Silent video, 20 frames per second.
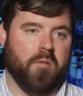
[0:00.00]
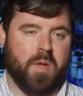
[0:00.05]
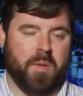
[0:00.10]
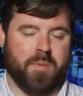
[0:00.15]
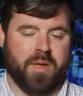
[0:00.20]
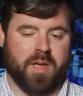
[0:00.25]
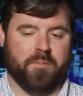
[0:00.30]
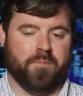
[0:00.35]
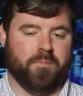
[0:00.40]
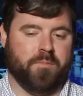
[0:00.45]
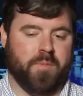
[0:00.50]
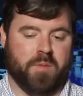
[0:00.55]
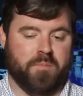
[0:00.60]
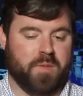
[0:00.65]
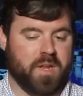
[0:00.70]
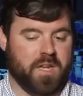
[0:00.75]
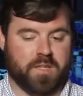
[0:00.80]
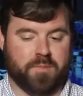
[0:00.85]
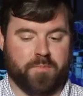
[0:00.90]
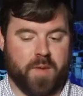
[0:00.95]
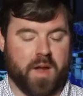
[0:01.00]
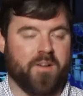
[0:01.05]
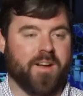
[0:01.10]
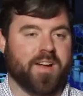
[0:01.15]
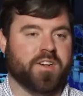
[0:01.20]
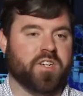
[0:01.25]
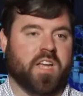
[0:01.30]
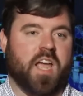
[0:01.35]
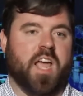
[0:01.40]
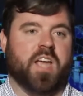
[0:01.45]
maybe it, it means better
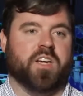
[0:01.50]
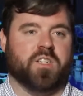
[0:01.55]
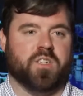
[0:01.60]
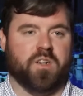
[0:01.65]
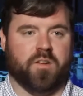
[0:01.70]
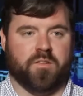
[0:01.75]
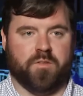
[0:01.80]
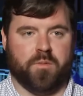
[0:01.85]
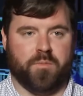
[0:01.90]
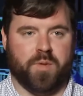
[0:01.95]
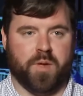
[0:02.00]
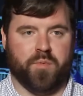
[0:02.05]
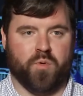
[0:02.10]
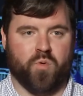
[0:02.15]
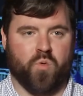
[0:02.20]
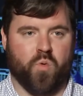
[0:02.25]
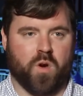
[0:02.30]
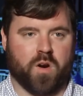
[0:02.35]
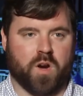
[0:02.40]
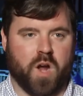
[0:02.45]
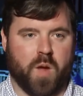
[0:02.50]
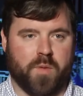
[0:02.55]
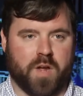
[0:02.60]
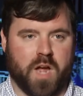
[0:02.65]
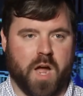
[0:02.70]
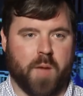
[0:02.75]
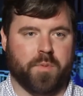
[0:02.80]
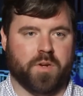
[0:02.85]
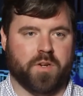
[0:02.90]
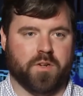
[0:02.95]
education of people who are coming
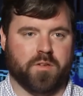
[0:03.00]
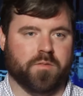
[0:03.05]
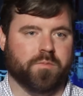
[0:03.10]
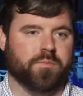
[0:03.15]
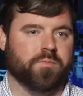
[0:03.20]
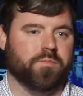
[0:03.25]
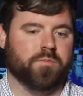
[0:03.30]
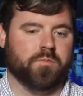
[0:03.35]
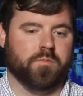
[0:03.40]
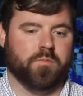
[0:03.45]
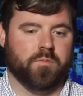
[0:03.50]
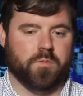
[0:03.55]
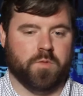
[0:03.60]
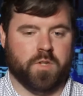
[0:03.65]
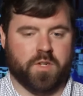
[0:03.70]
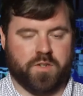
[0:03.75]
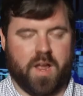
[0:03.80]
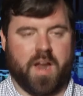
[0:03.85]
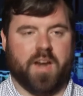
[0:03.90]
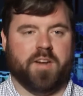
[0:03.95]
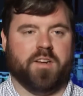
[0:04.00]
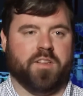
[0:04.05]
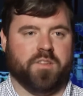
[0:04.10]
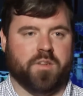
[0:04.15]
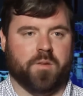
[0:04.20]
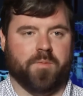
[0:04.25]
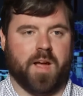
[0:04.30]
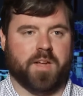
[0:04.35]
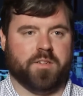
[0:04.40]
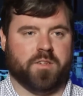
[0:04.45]
up and designing these
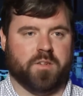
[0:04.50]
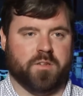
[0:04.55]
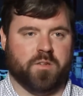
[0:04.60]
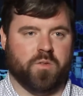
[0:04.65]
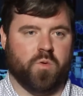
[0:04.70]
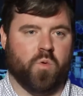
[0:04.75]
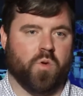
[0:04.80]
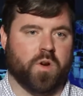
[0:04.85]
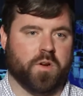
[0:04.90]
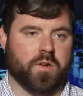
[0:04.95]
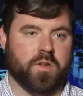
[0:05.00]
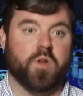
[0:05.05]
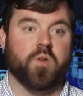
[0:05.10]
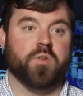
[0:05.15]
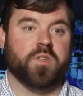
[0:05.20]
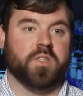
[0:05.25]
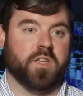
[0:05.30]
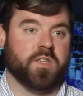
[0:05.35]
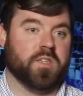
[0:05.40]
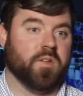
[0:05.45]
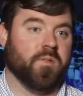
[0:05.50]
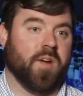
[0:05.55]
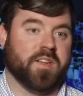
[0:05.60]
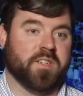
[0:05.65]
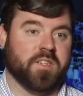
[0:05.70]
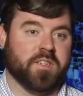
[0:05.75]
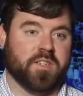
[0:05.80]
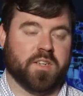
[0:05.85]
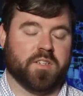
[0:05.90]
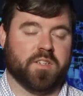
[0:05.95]
devices or using these
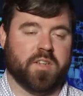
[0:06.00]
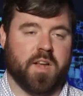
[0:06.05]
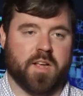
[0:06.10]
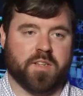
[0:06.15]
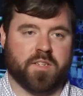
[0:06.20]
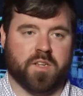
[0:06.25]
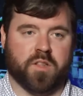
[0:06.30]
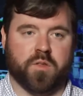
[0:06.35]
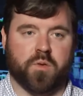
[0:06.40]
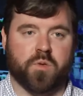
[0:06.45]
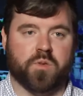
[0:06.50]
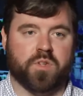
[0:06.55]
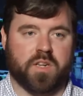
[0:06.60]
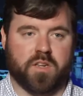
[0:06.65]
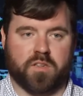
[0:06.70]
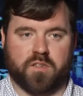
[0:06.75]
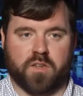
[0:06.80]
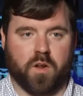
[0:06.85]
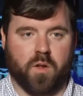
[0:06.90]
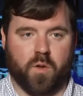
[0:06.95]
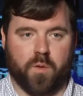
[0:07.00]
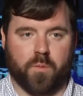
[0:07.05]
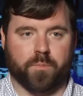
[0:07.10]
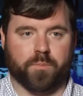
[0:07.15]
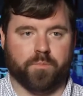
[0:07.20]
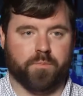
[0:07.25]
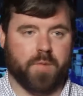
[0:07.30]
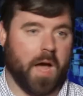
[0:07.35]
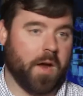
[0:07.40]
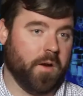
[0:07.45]
devices as, as enthusiasts at home.
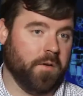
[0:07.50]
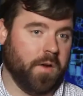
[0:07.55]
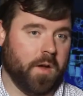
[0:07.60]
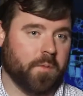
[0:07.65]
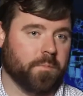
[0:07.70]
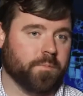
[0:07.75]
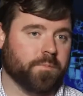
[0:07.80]
I don't know.